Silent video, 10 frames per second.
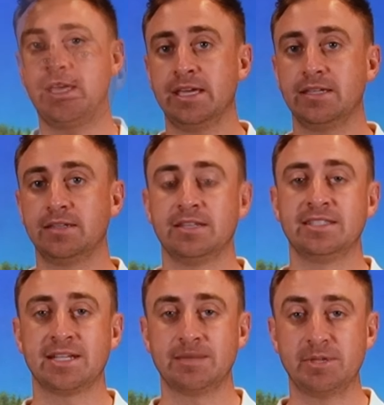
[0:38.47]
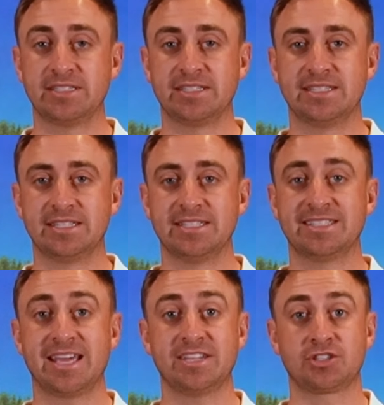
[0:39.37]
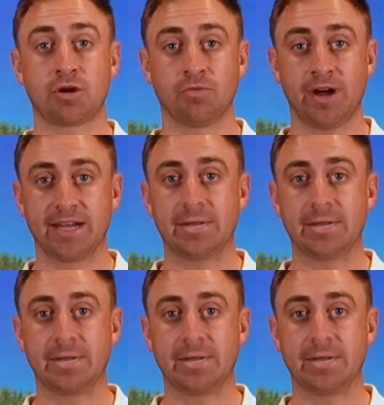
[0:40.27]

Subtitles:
And in some instances, that is correct.